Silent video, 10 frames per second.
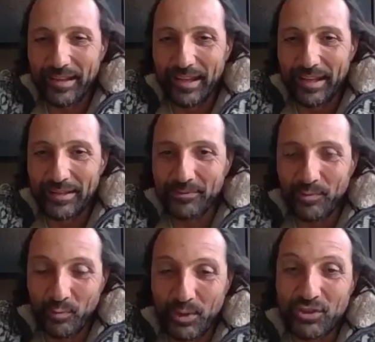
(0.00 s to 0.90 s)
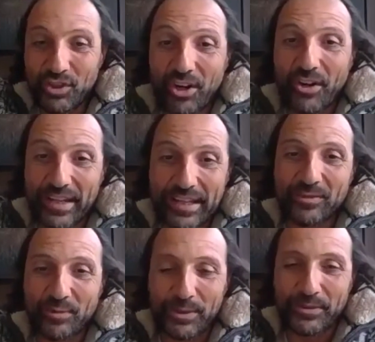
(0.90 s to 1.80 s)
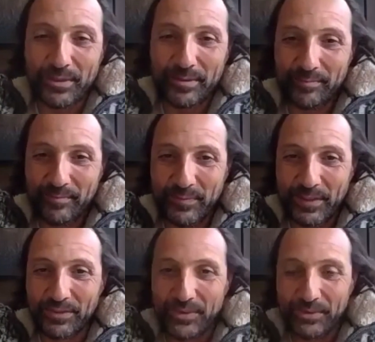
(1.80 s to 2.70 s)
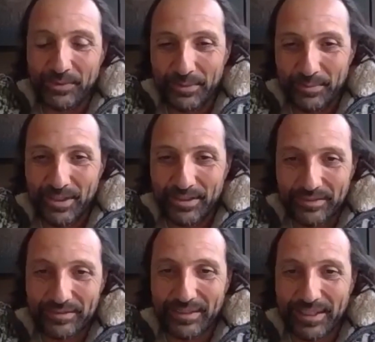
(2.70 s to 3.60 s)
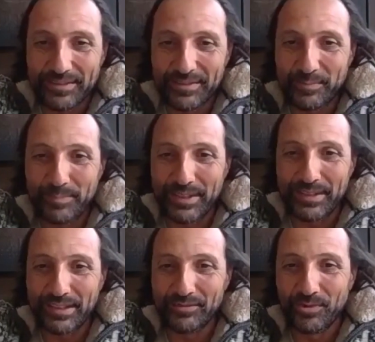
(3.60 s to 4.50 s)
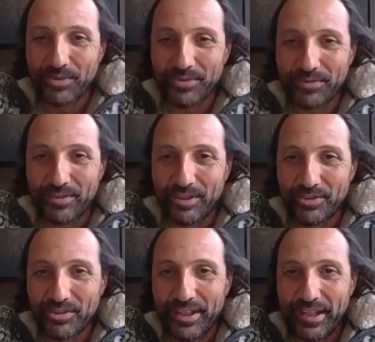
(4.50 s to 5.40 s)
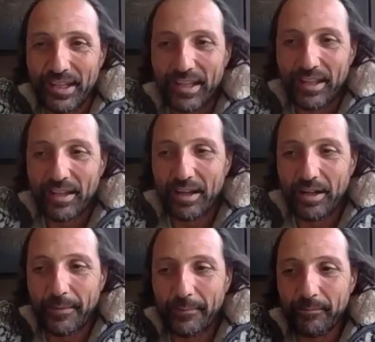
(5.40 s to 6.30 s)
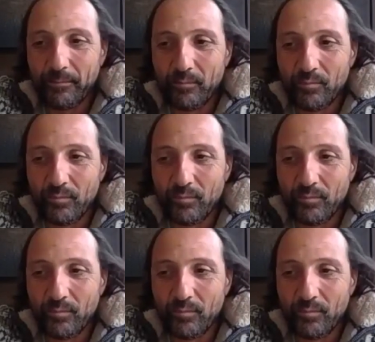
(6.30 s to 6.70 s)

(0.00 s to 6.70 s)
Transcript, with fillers: and which are in quantum field theory but that's been ignored largely um,